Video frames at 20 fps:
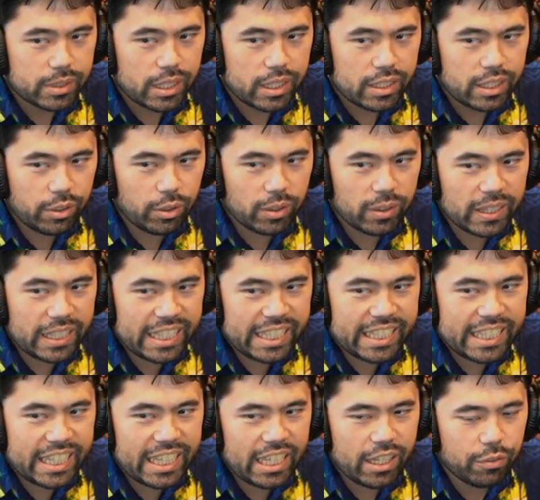Thank you, Elite
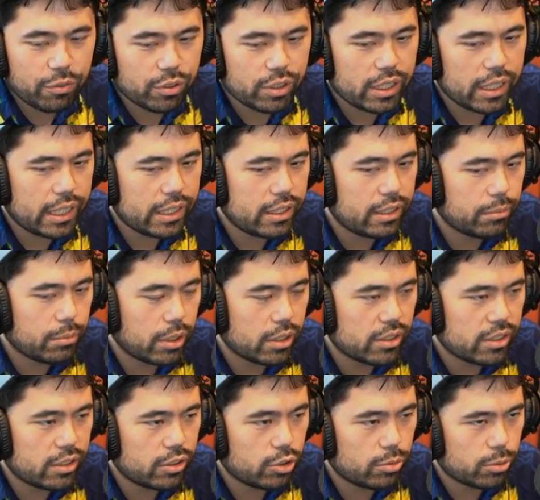Geek, for the 19 months.
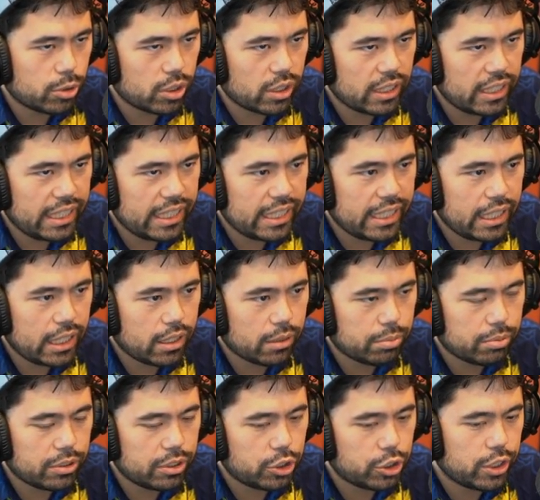Thank you so much, Elite Geek,
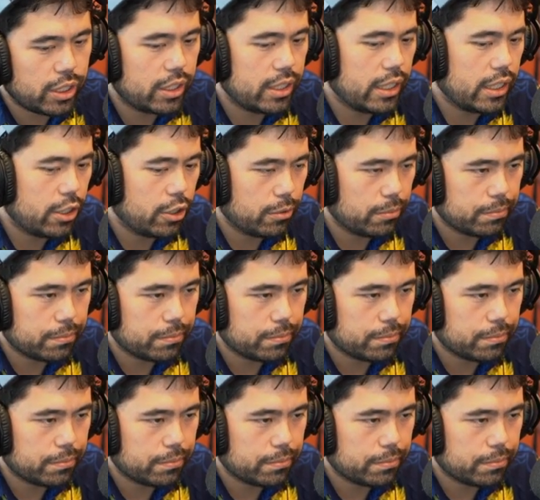appreciate it. Thank you.